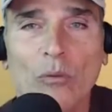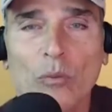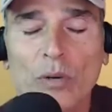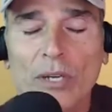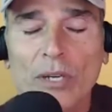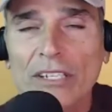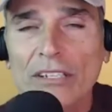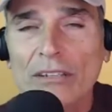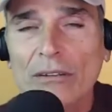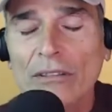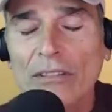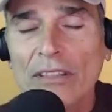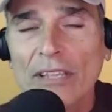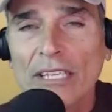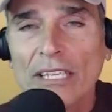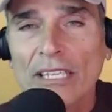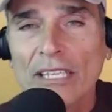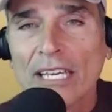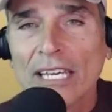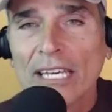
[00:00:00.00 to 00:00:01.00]
What do you
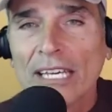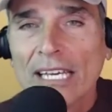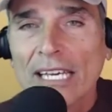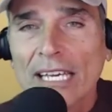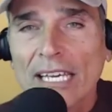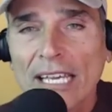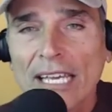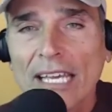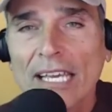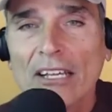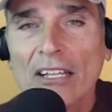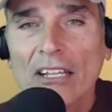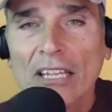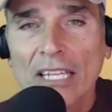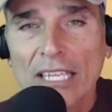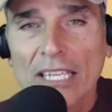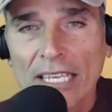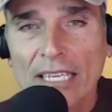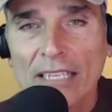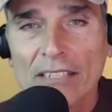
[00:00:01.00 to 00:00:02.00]
think hell
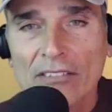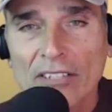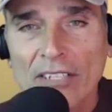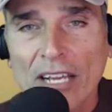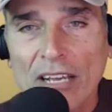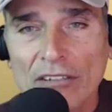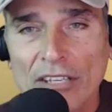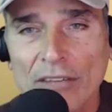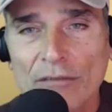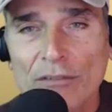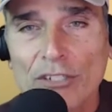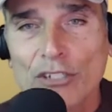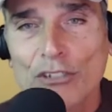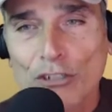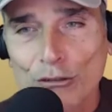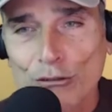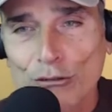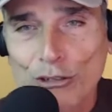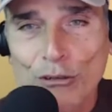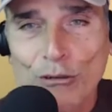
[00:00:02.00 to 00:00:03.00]
is? And I'll give you
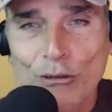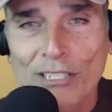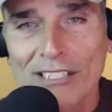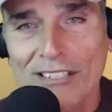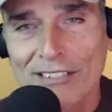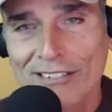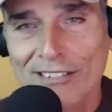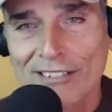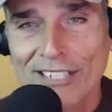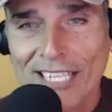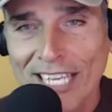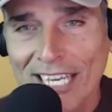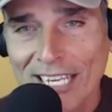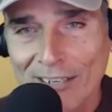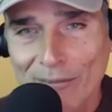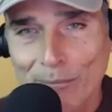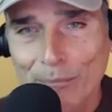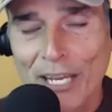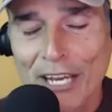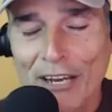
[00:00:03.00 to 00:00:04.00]
two choices to kind
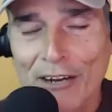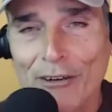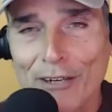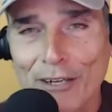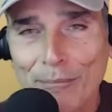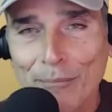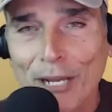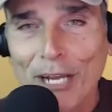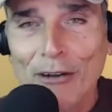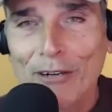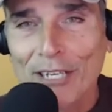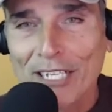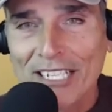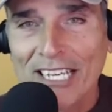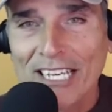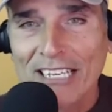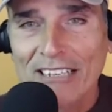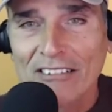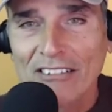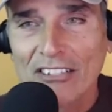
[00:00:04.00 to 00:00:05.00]
of oh. pare, pare it
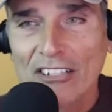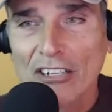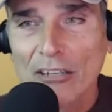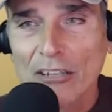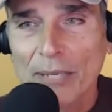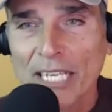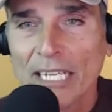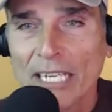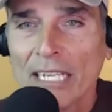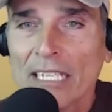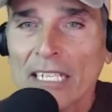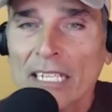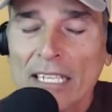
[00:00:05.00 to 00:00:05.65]
down okay. a little bit.